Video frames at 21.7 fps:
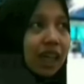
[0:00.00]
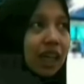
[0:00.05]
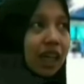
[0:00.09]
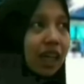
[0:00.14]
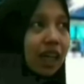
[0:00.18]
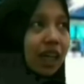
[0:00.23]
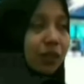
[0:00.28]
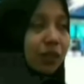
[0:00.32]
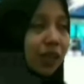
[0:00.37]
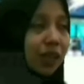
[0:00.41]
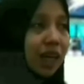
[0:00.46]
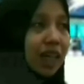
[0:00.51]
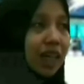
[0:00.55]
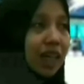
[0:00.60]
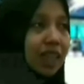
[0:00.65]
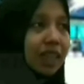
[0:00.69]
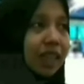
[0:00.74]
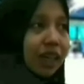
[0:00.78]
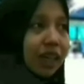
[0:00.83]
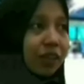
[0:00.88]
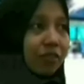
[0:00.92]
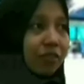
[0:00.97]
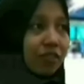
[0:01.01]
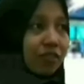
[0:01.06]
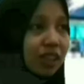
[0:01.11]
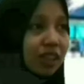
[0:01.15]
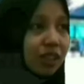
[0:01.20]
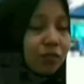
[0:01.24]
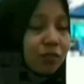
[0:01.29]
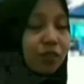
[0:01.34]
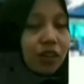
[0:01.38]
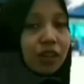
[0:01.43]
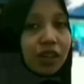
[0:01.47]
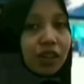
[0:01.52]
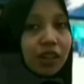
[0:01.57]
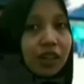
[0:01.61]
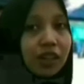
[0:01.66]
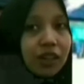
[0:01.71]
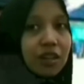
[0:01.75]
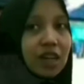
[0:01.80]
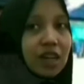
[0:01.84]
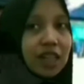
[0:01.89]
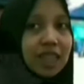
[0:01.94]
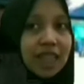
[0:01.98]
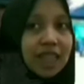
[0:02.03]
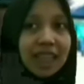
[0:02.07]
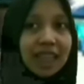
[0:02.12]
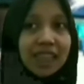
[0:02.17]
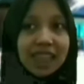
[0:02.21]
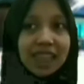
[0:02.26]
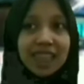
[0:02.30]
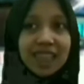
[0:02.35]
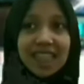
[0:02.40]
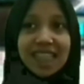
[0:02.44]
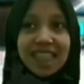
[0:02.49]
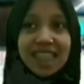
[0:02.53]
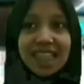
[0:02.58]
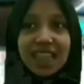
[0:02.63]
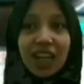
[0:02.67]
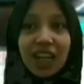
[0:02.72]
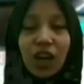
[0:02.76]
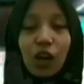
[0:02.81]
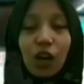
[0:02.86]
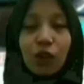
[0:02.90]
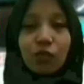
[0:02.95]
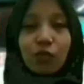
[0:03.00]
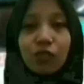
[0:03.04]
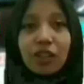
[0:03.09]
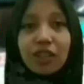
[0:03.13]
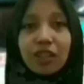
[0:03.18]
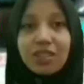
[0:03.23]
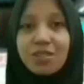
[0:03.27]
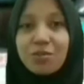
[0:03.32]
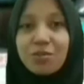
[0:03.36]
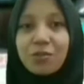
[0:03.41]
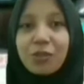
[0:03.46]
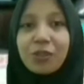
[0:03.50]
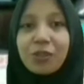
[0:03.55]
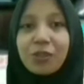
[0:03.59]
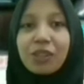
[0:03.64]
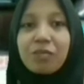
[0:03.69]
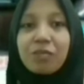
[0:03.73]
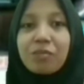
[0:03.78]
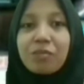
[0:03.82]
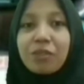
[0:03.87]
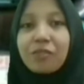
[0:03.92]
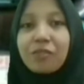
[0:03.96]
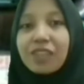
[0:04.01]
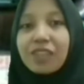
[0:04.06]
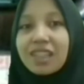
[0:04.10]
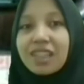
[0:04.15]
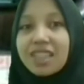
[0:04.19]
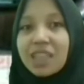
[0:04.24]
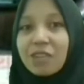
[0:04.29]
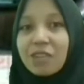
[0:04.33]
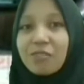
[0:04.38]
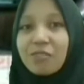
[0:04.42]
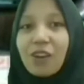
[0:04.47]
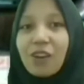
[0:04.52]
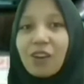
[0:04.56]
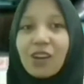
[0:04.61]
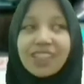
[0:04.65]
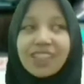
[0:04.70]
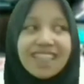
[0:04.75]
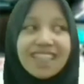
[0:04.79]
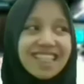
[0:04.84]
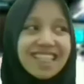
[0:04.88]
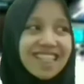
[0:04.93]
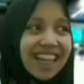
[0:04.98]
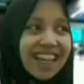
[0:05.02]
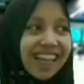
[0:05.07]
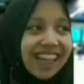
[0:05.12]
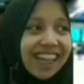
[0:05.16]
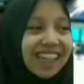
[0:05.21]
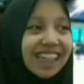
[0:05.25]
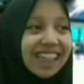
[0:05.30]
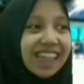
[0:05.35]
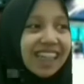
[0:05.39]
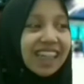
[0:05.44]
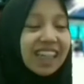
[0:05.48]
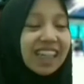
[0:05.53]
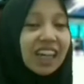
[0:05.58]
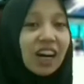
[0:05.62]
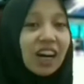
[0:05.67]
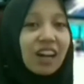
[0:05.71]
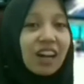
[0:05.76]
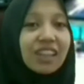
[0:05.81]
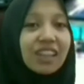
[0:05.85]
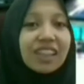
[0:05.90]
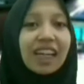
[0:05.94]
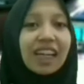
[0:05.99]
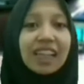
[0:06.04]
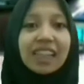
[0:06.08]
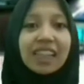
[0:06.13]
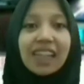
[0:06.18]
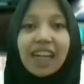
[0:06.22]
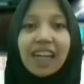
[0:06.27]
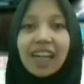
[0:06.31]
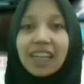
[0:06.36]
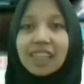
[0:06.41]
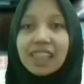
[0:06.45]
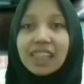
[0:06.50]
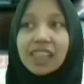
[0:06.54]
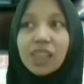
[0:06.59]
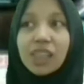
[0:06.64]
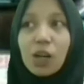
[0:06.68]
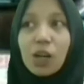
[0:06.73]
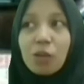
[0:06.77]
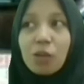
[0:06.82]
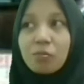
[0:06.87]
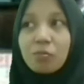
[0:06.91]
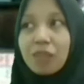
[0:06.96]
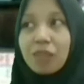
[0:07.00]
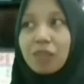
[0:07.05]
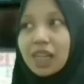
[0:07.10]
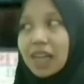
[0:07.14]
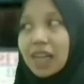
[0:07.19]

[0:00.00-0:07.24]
Tour and Travel for 10 years. Of course, we will be very safe on his end. On the other hand, on my right